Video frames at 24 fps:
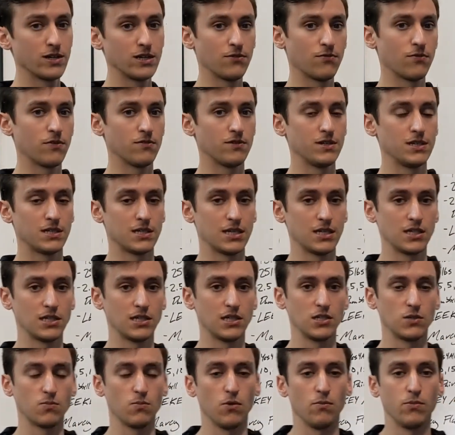different
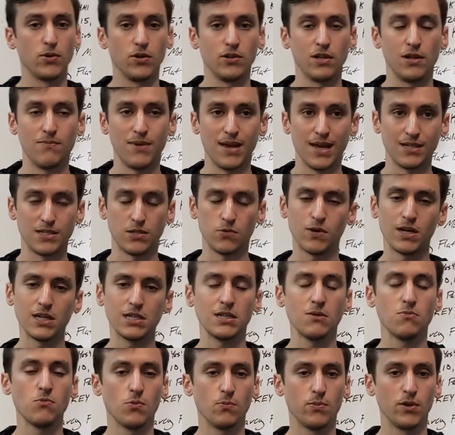resistance mobility bands. And when I say
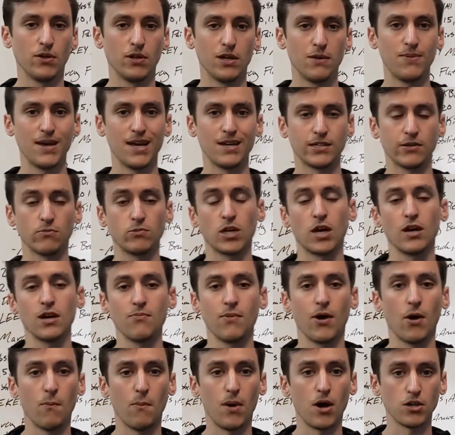mobility bands, I'm talking
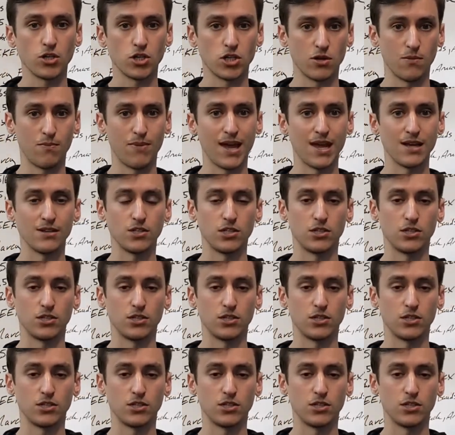about monster bands.